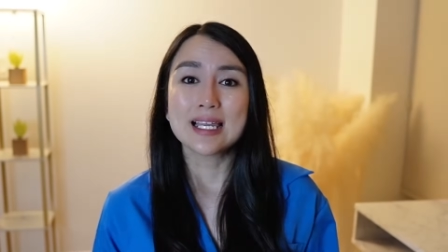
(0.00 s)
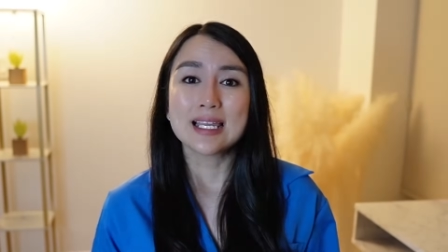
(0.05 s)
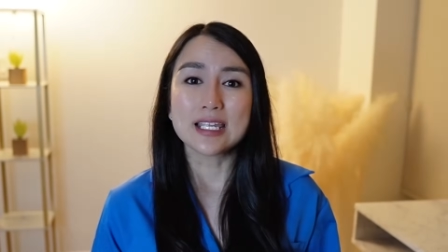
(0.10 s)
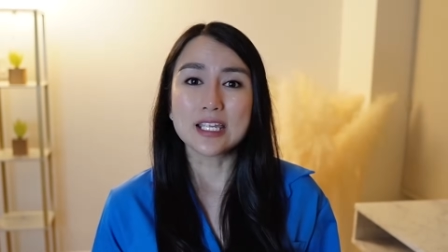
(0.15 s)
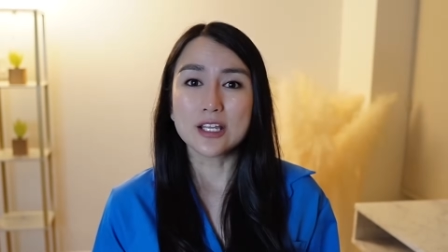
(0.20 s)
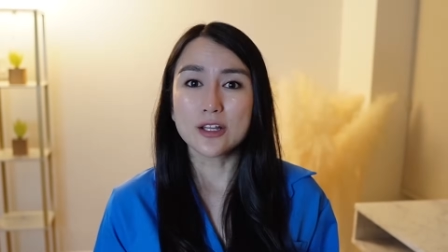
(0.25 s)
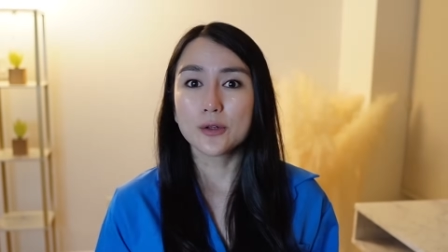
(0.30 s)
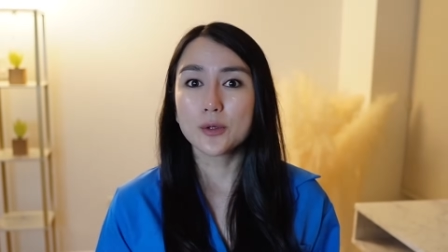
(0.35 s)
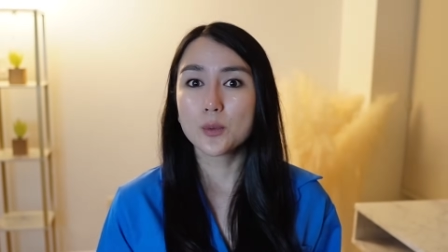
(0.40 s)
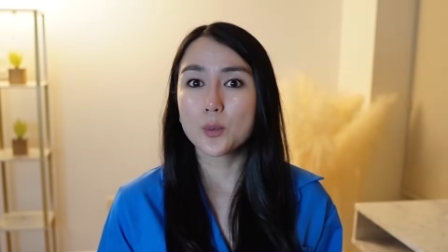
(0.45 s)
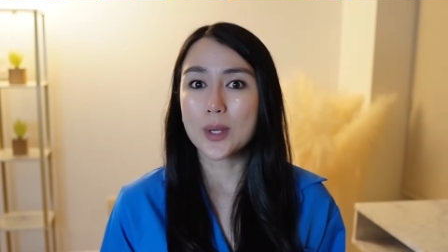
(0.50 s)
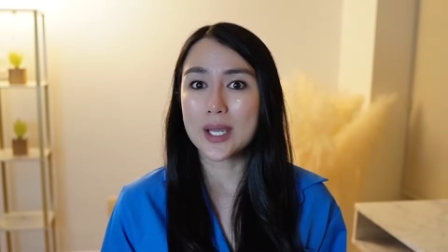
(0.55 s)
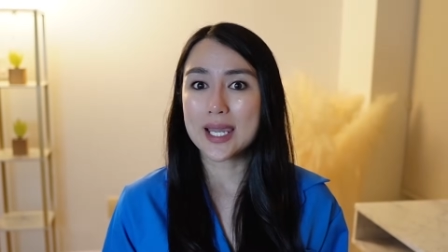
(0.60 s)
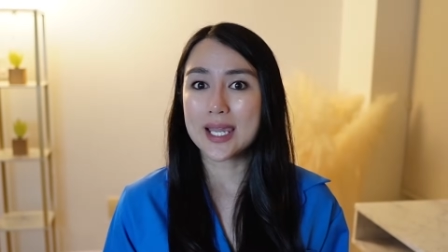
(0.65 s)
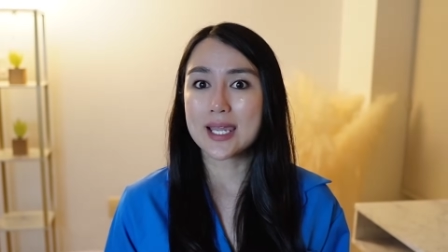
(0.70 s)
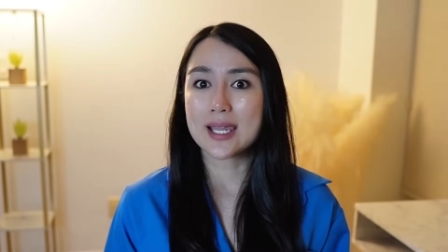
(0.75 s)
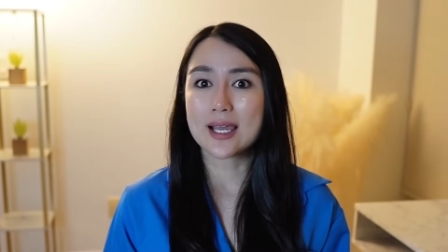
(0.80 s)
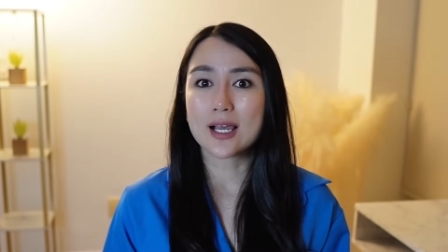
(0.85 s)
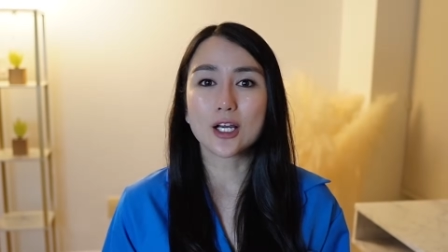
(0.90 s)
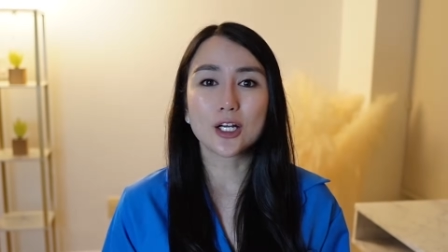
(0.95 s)
Either
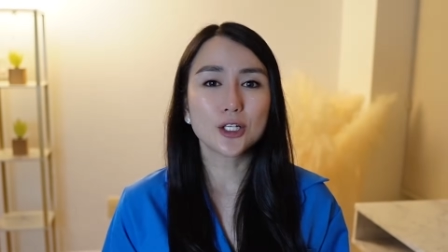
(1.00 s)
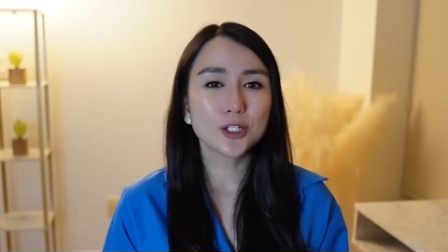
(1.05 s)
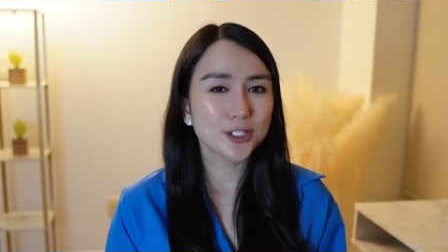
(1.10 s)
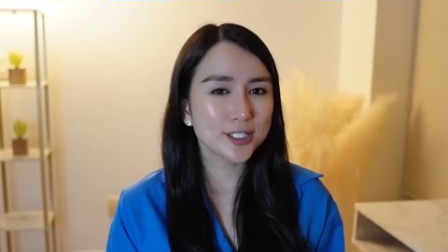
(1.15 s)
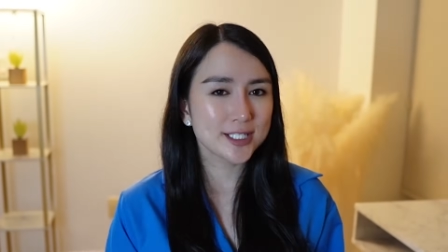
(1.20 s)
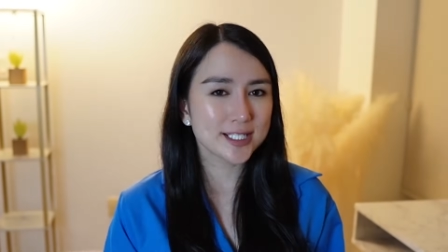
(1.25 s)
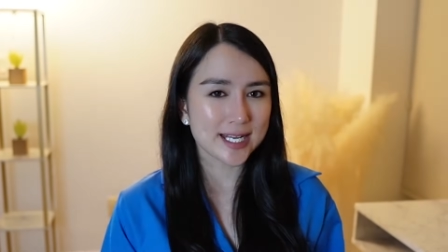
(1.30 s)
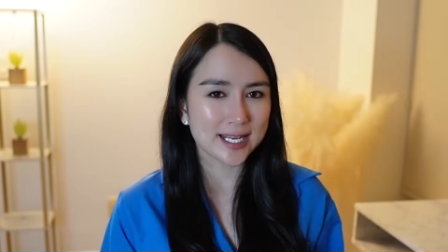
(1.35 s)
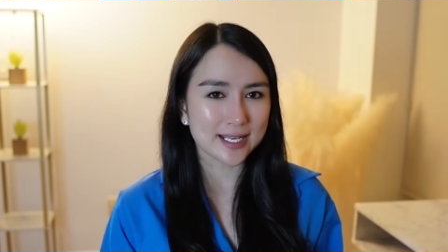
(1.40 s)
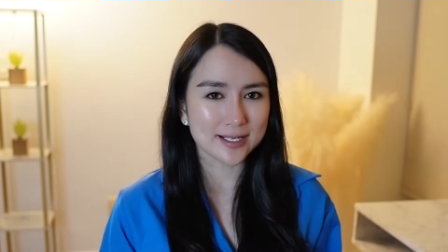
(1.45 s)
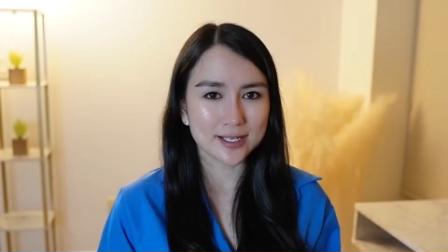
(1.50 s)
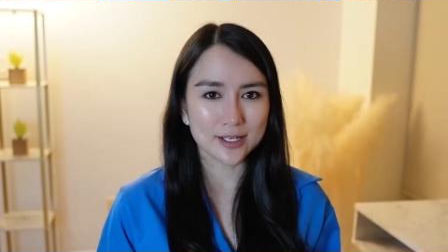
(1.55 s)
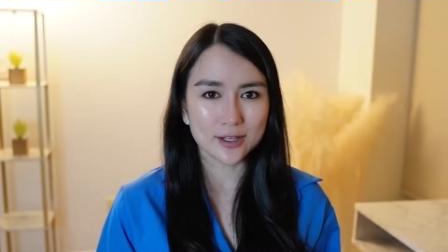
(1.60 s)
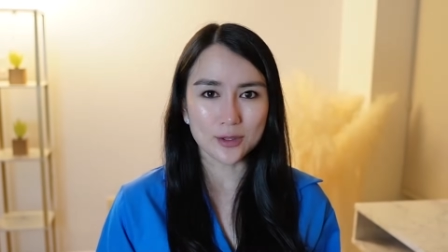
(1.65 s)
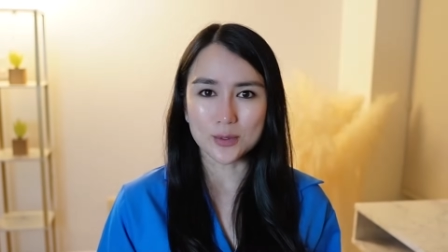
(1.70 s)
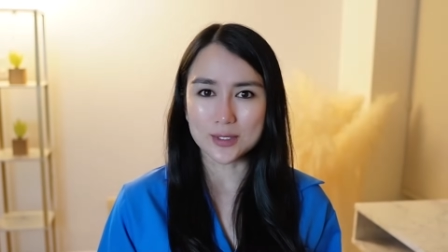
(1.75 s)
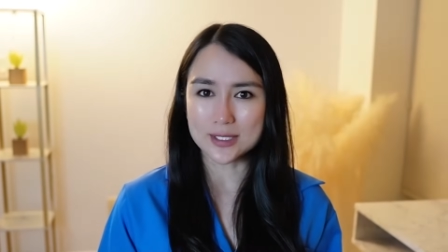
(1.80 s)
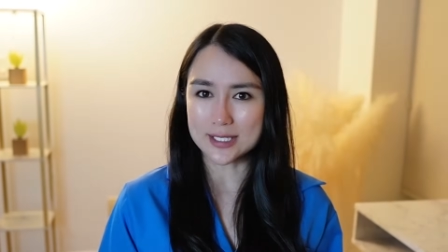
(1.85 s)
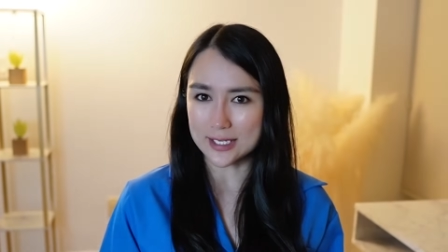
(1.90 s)
way, understanding those